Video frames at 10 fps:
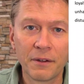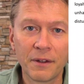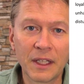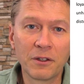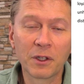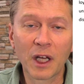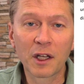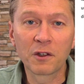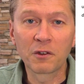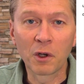then you're
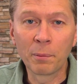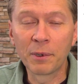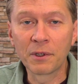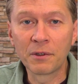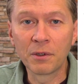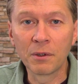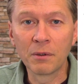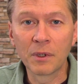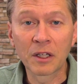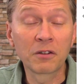not as open
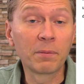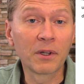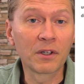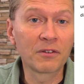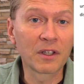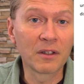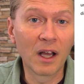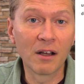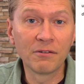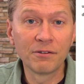to experiencing
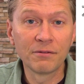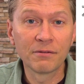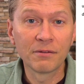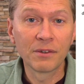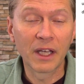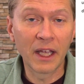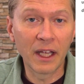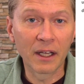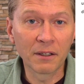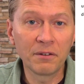love
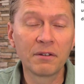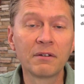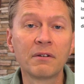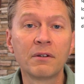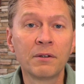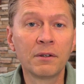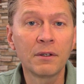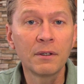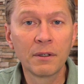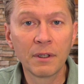and
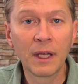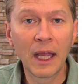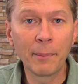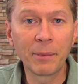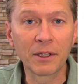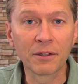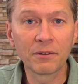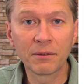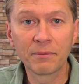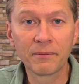
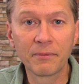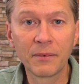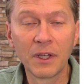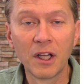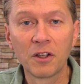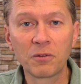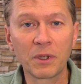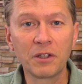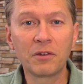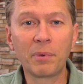happiness. So
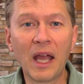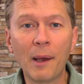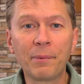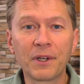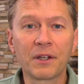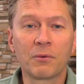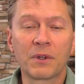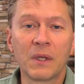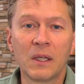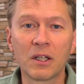what ends up happening
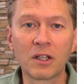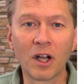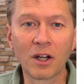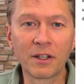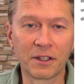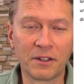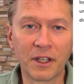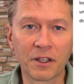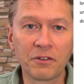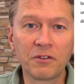with
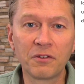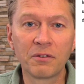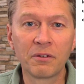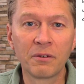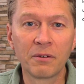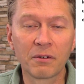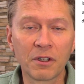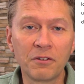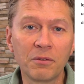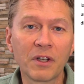guardedness
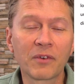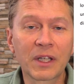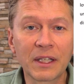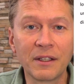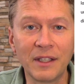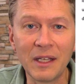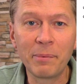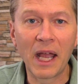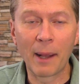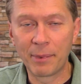is you never get a deep
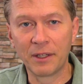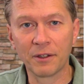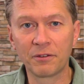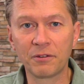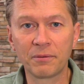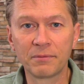happiness.